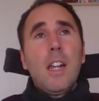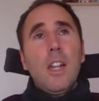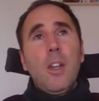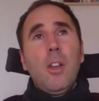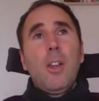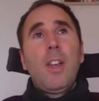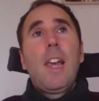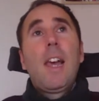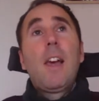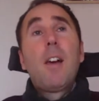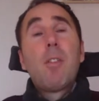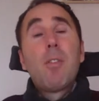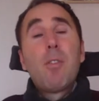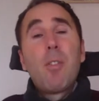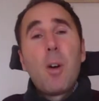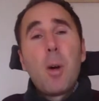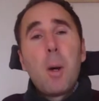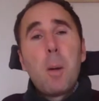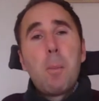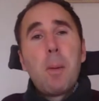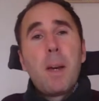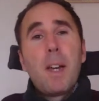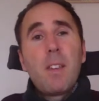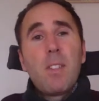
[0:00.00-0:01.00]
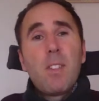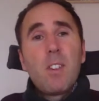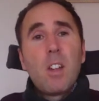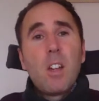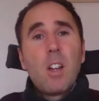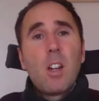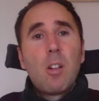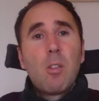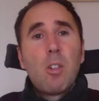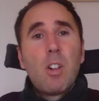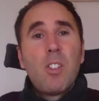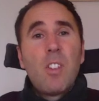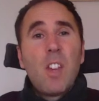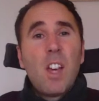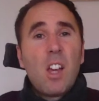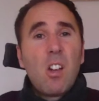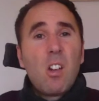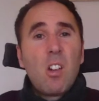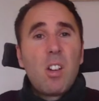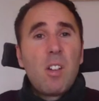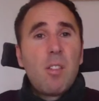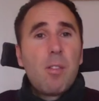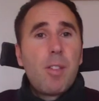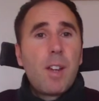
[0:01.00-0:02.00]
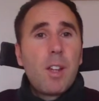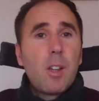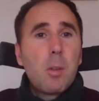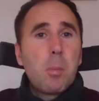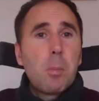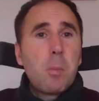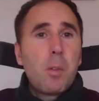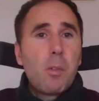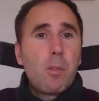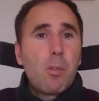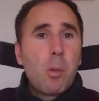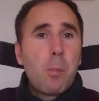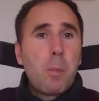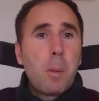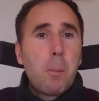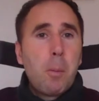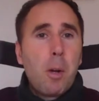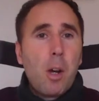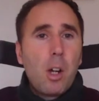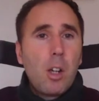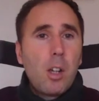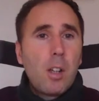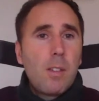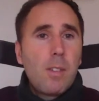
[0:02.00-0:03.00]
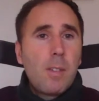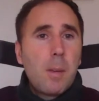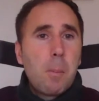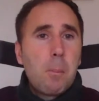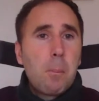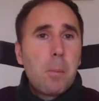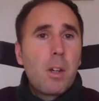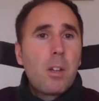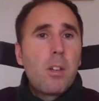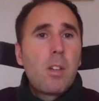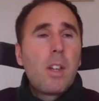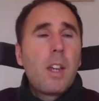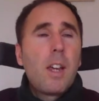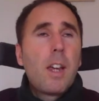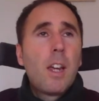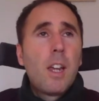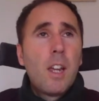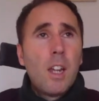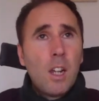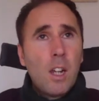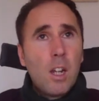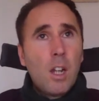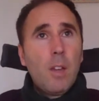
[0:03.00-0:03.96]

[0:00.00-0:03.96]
You get a far better return on investment from your marketing budget